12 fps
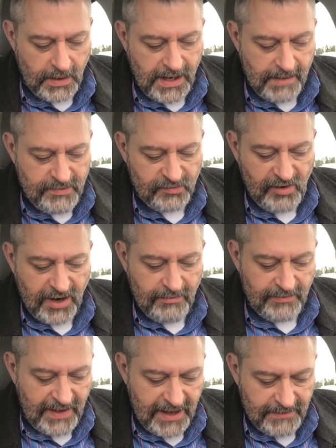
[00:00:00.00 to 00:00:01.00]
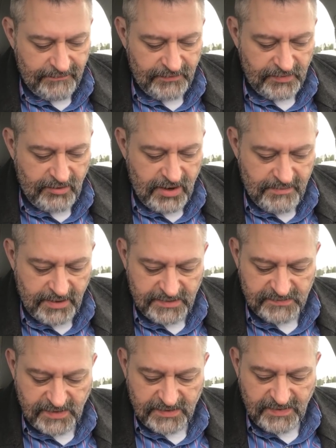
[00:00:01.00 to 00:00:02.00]
And I'm gonna try it without the
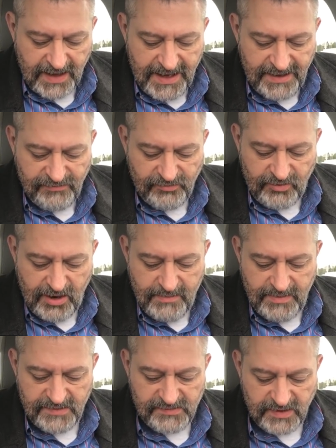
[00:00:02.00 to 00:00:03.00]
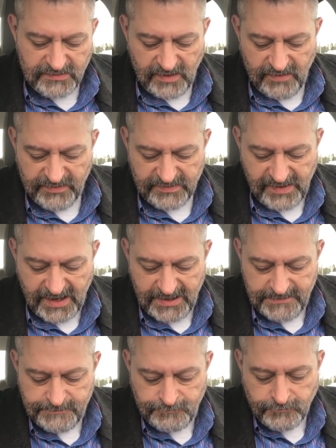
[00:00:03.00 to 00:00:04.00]
cranberry sauce. I asked for cranberry sauce on the
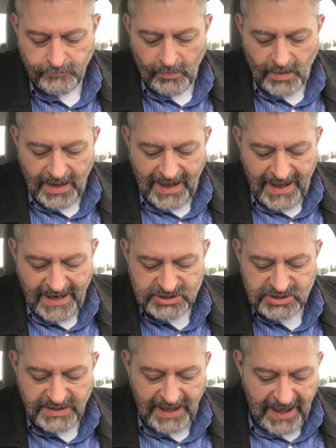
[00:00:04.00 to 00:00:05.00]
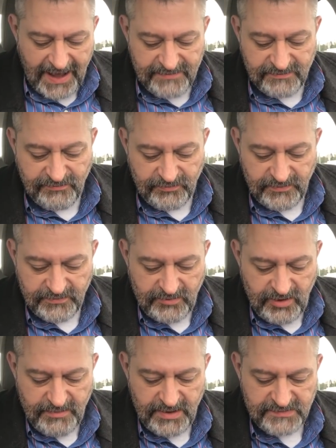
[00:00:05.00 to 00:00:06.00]
side. I actually asked for
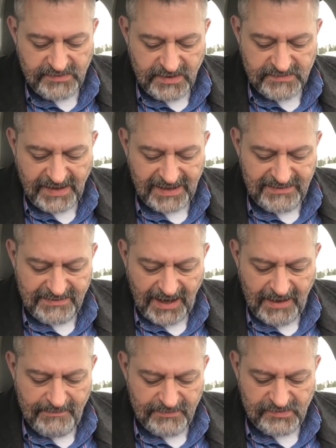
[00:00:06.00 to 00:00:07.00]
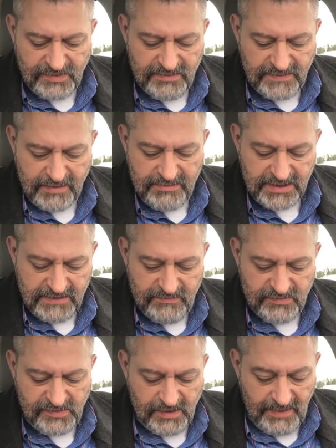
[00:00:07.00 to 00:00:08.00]
cranberry sauce. I'm assuming they would
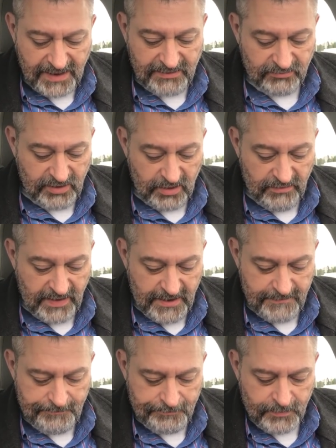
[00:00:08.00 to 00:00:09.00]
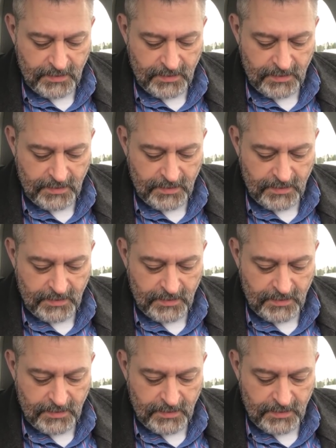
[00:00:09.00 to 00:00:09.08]
give you some. I don't know that.